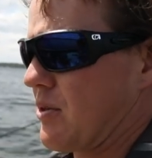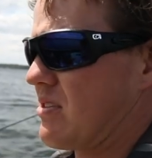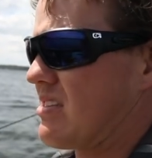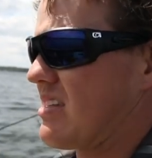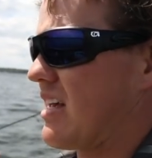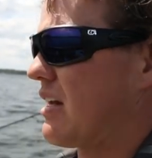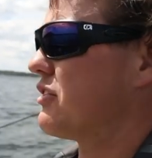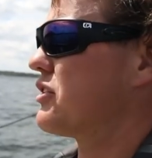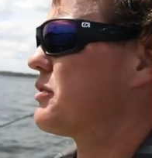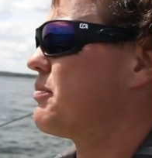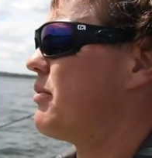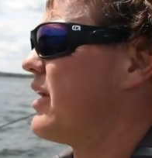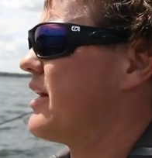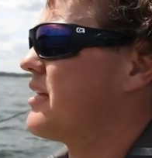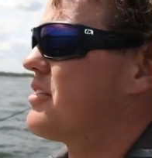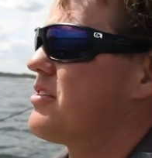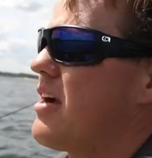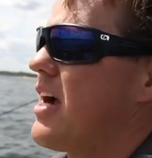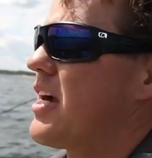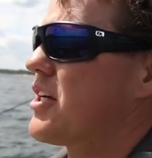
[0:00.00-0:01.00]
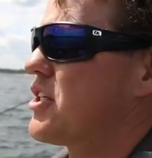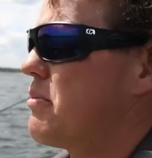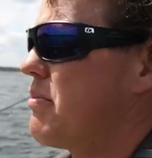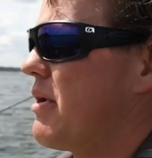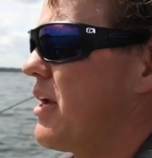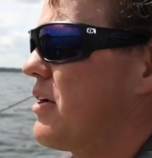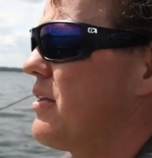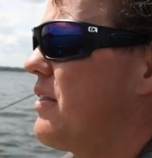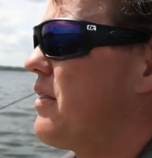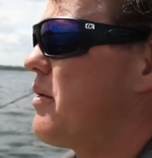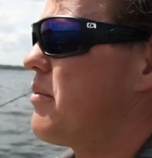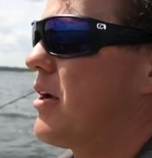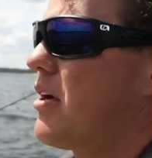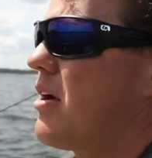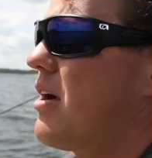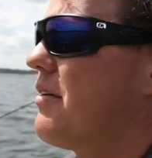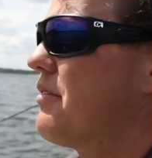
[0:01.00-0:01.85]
those subtle spots are actually better than the big